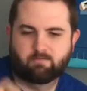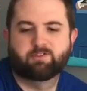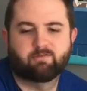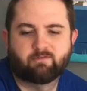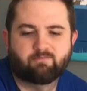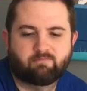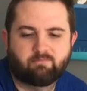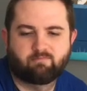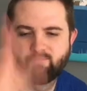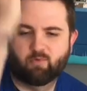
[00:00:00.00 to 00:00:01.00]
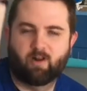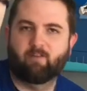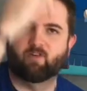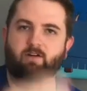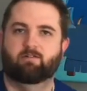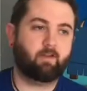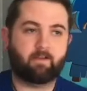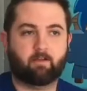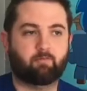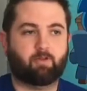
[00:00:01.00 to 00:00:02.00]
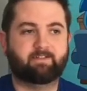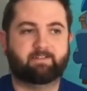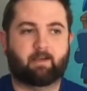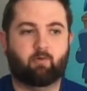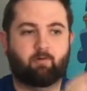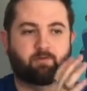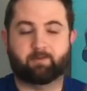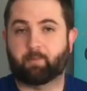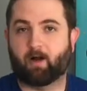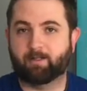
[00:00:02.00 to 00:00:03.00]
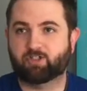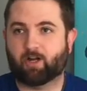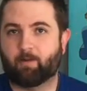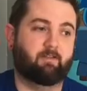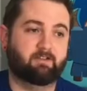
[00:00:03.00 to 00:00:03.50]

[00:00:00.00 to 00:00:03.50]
So, whatever. One of the other places I went was a pawn shop.